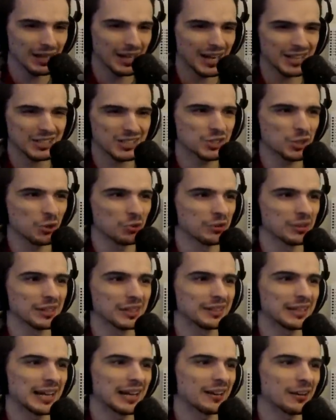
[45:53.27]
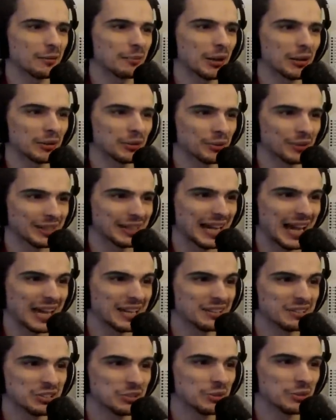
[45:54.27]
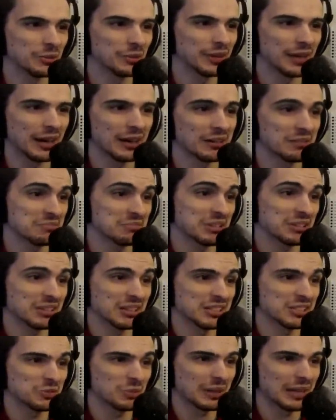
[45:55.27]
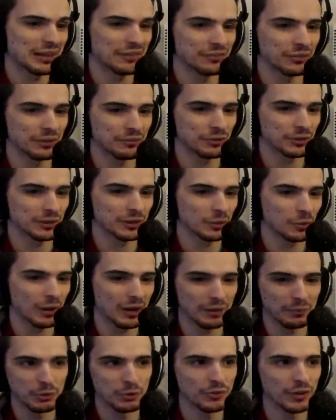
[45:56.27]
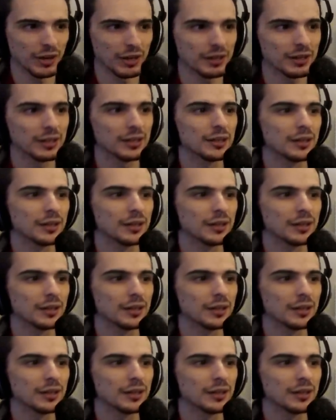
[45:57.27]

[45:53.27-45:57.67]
I just don't really care about learning how to do it without it because I just want to have fun for a little while and move on.